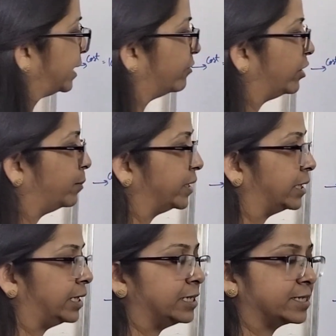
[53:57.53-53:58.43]
10 will be
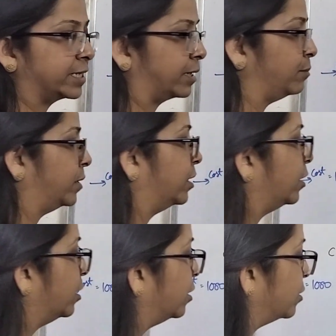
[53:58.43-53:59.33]
the LCM.
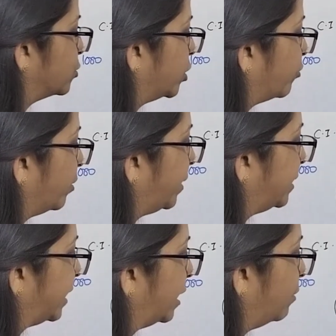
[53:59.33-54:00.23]
So it will
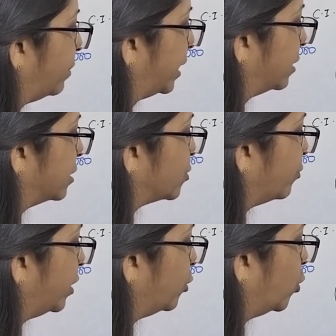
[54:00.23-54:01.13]
be 10 minus
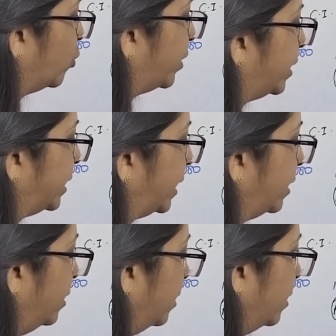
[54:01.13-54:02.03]
1 over
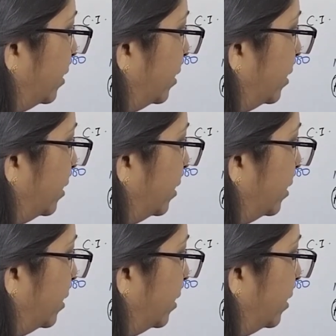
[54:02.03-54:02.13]
10,